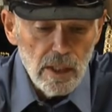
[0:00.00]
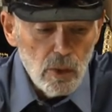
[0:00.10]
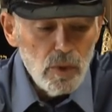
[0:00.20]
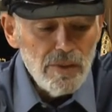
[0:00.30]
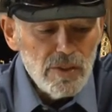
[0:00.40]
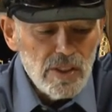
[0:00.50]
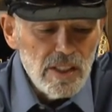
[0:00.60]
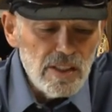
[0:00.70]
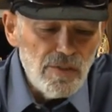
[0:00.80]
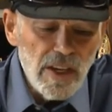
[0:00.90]
We even see
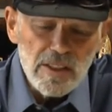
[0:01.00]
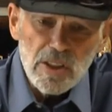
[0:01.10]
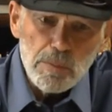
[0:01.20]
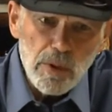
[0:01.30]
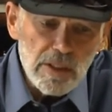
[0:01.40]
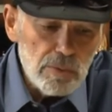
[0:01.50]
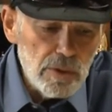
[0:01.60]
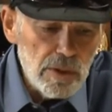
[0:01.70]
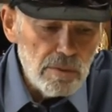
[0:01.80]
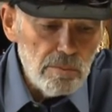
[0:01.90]
this fact expressed
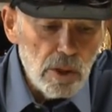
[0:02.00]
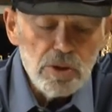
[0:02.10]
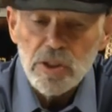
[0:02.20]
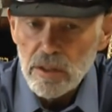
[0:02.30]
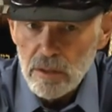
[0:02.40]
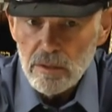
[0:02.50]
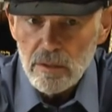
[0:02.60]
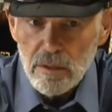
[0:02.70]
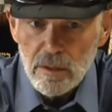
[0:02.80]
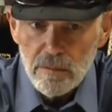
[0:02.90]
with Moshe,
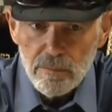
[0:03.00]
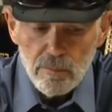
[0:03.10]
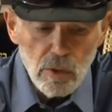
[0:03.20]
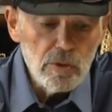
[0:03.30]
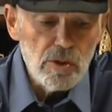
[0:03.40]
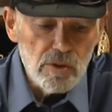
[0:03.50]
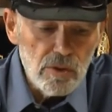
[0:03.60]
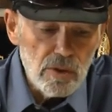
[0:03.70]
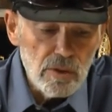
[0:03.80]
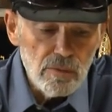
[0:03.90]

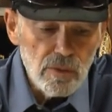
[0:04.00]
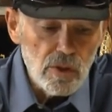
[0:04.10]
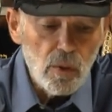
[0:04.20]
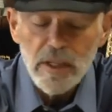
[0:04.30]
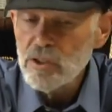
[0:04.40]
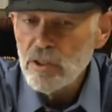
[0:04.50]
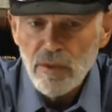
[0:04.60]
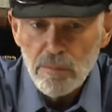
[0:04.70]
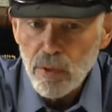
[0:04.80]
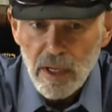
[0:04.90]
Moses, the greatest of
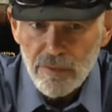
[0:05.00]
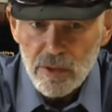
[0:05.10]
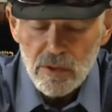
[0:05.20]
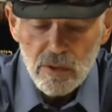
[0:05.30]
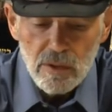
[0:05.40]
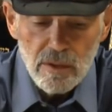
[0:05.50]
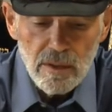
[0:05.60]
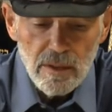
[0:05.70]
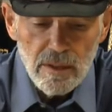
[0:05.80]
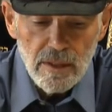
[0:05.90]
our prophets.
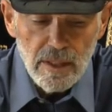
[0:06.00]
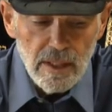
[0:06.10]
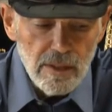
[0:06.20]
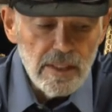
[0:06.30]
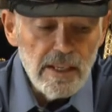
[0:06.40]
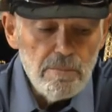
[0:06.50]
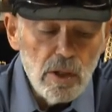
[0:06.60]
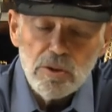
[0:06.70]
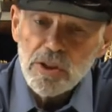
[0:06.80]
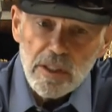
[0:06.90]
The name
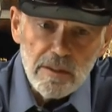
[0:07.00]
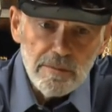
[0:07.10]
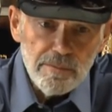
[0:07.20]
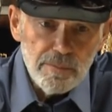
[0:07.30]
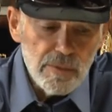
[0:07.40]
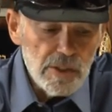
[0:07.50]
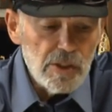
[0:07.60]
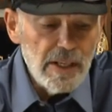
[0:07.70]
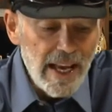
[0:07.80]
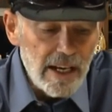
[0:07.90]
Moshe is
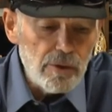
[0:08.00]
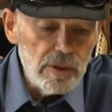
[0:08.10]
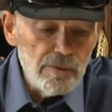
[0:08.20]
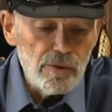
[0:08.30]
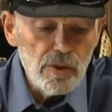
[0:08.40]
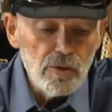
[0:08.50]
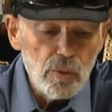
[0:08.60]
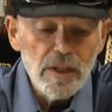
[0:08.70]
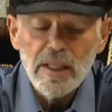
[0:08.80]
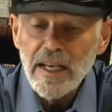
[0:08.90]
an acronym for the
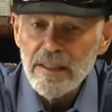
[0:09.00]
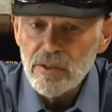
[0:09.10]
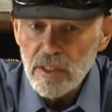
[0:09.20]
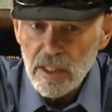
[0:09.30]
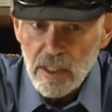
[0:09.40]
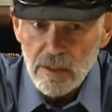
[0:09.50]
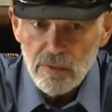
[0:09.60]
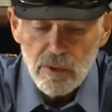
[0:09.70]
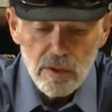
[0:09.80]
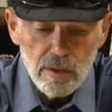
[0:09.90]
three lives that he
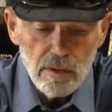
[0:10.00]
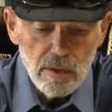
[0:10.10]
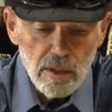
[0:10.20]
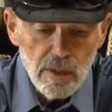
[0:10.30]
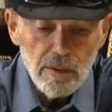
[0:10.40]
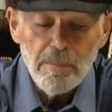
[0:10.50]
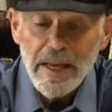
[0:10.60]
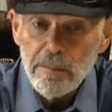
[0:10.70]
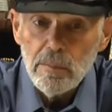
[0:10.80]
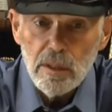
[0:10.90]
lived. The
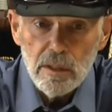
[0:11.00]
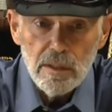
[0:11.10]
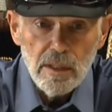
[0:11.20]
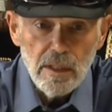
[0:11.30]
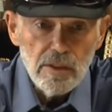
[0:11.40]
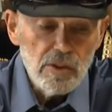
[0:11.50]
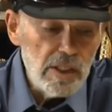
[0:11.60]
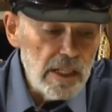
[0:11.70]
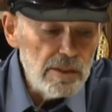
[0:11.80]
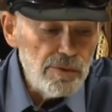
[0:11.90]
Mem,
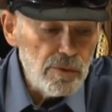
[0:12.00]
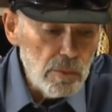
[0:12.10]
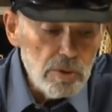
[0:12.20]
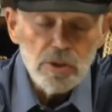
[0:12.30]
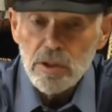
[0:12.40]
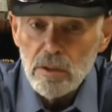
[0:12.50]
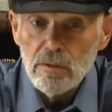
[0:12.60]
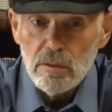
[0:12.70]
stands for Moshe,